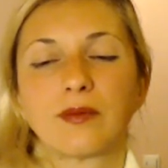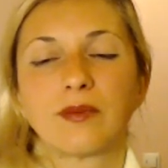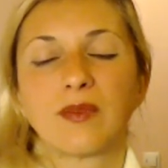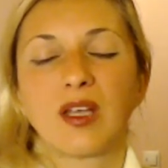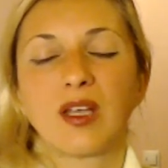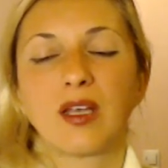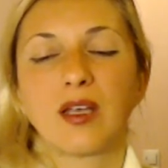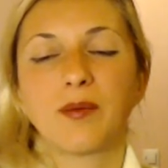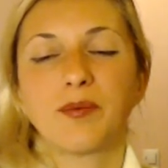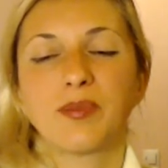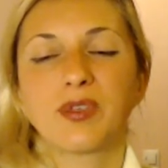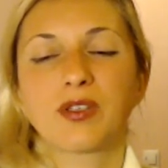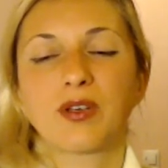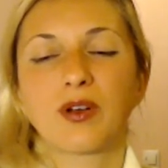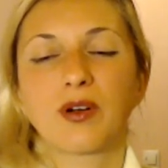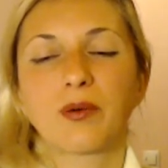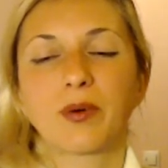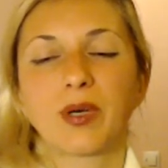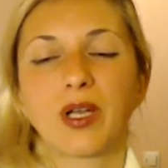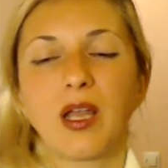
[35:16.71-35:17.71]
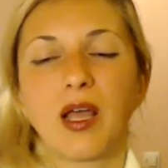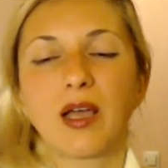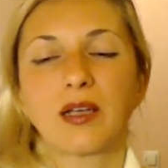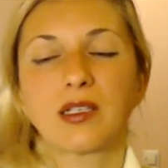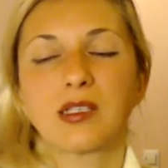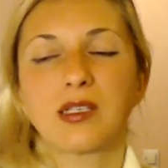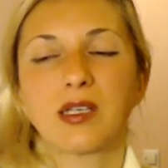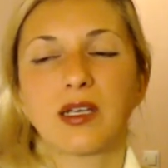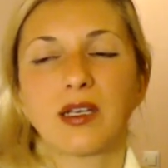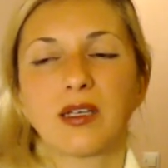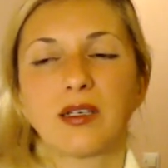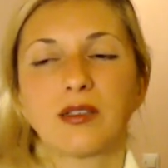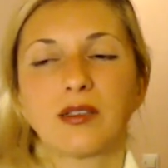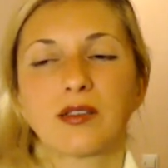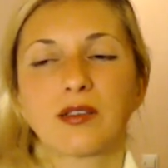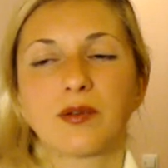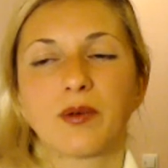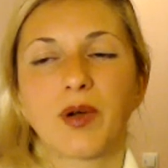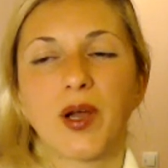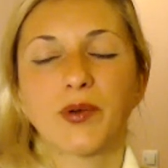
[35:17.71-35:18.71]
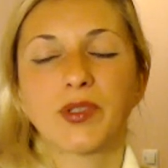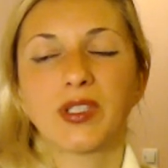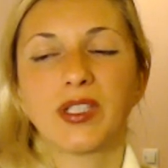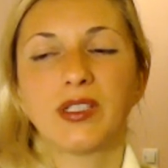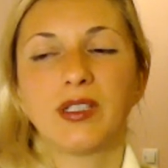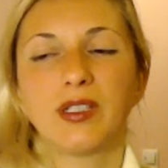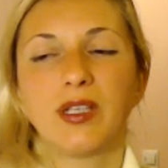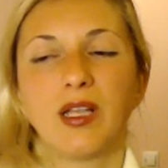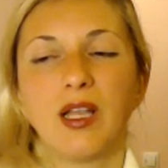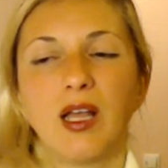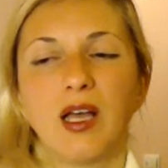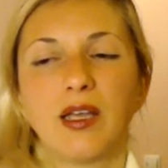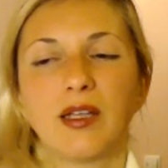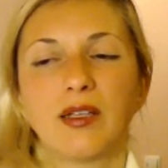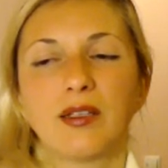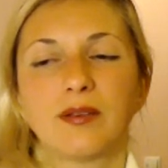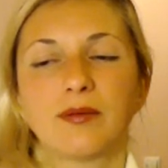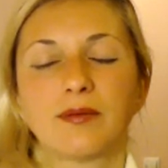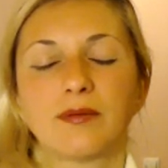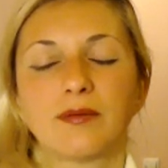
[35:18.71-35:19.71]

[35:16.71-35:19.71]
hips are relaxing, surrounded in light.